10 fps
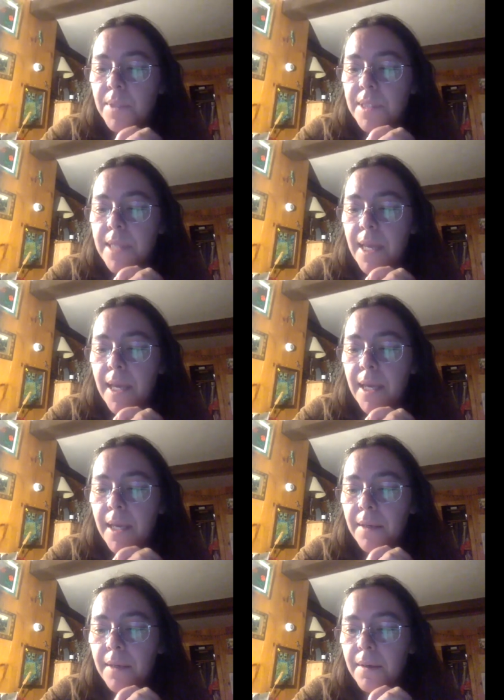
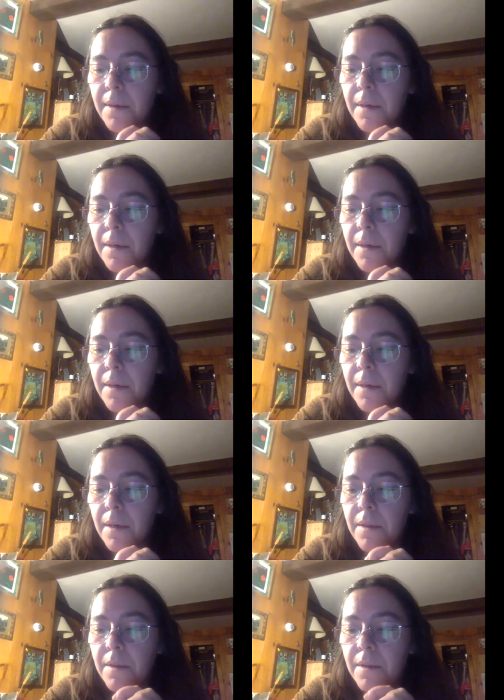say
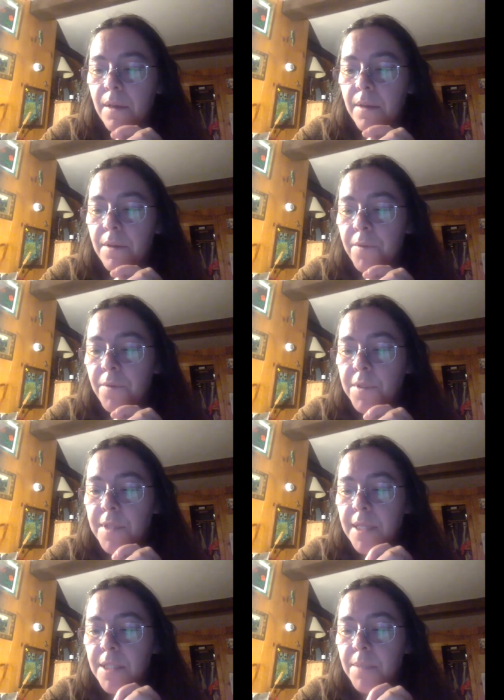the
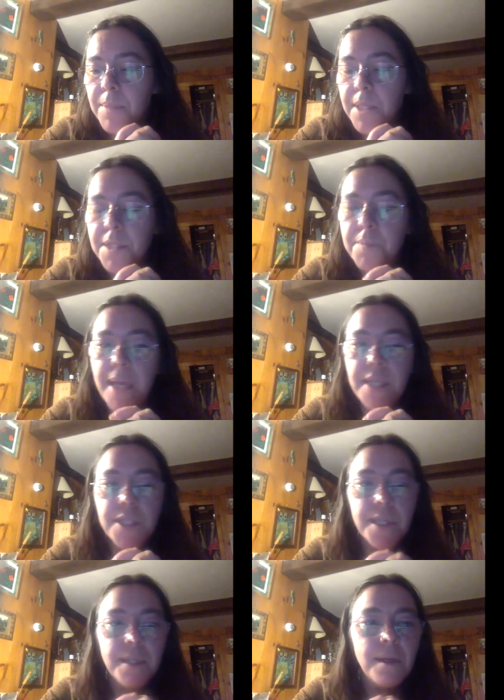first thing to be is
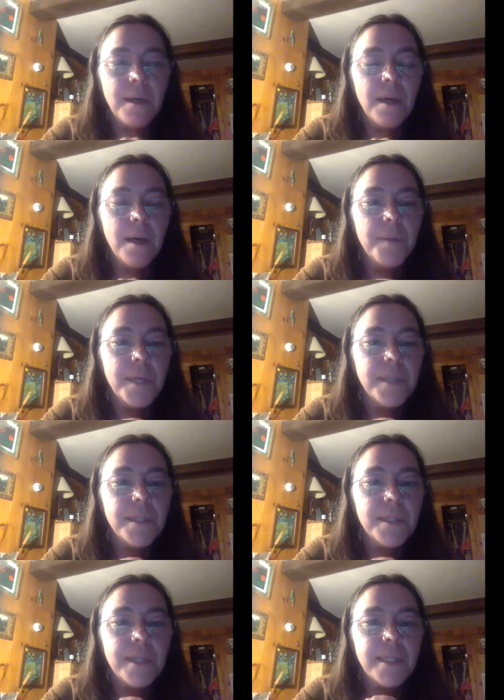patient, because
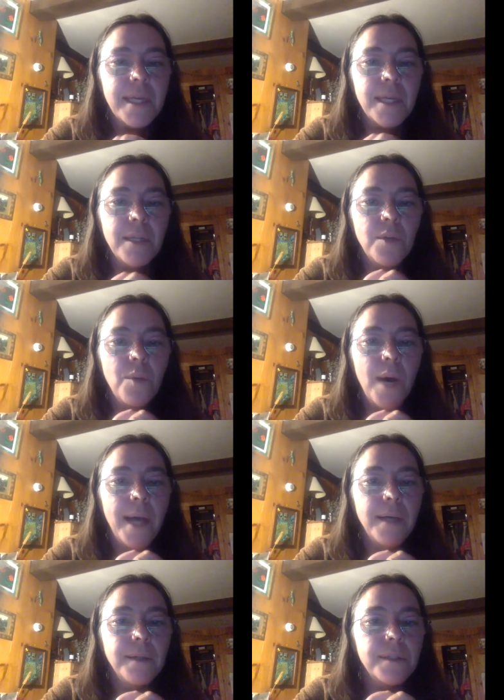it's going to take a little
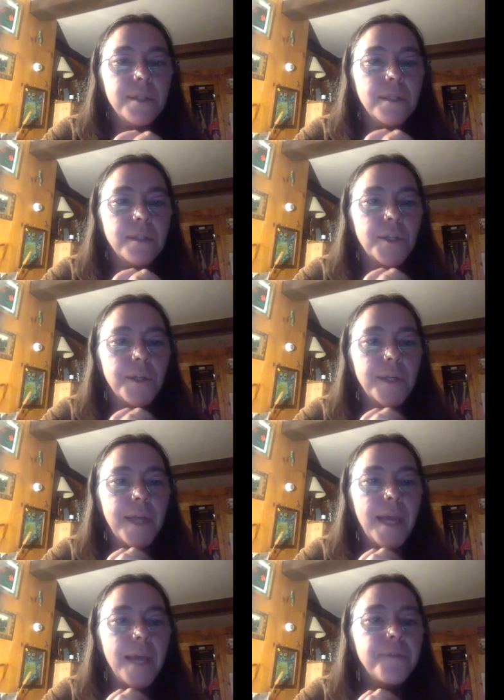while to turn a
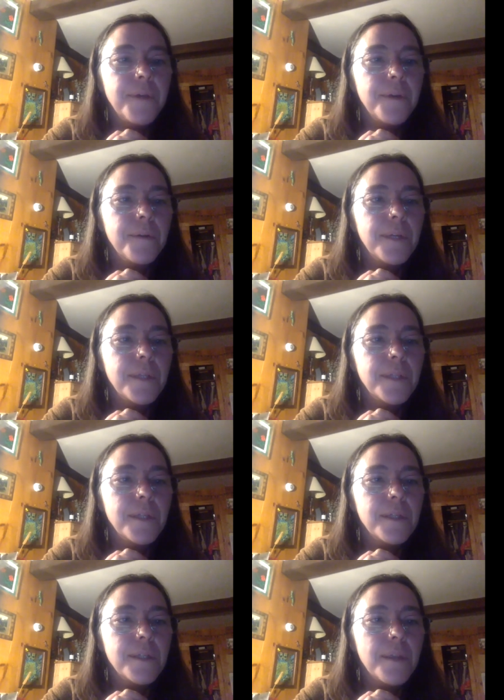hayfield
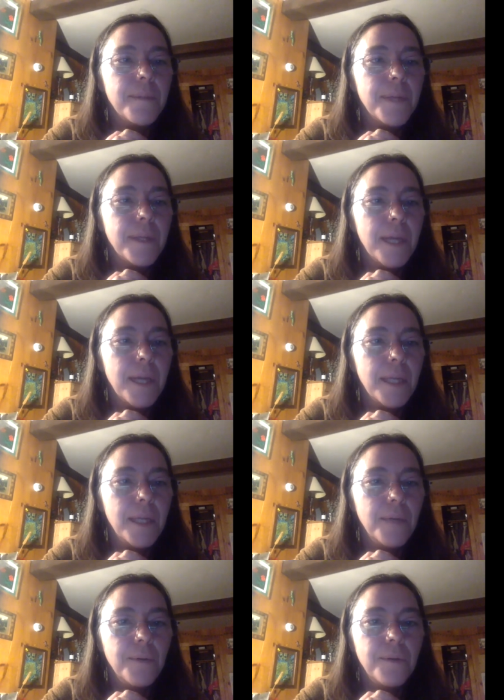into something that can
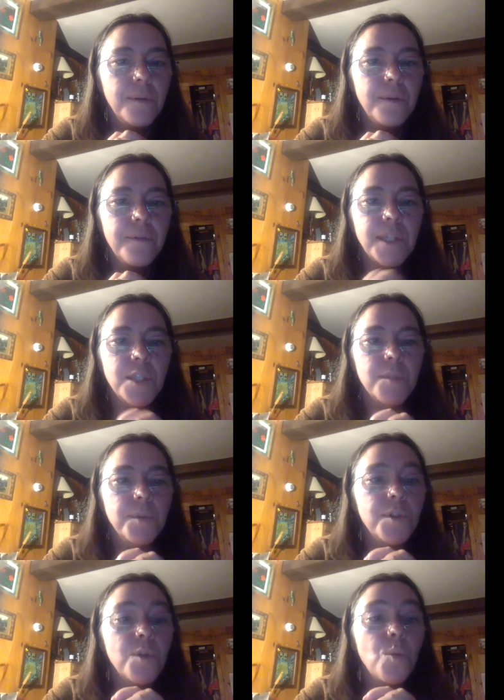yield the
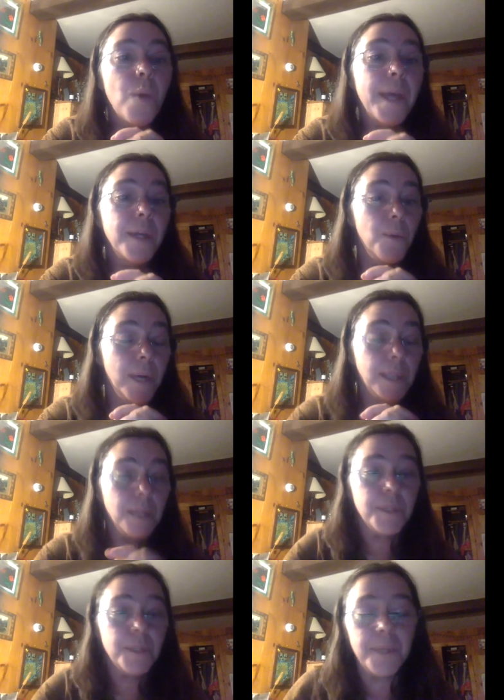vegetables the way you want
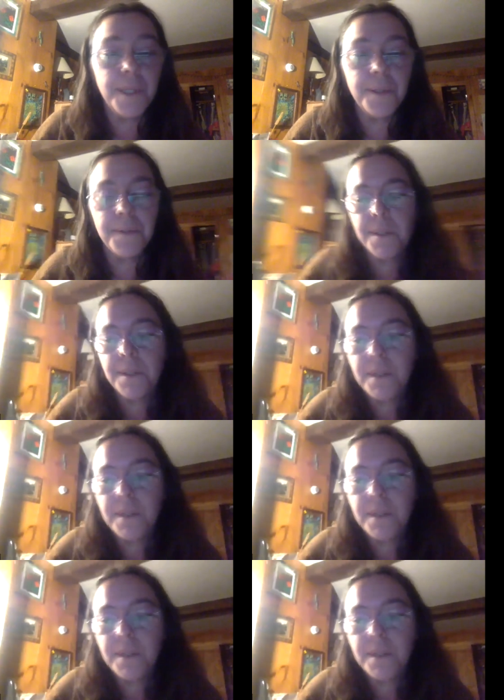them to be yielded.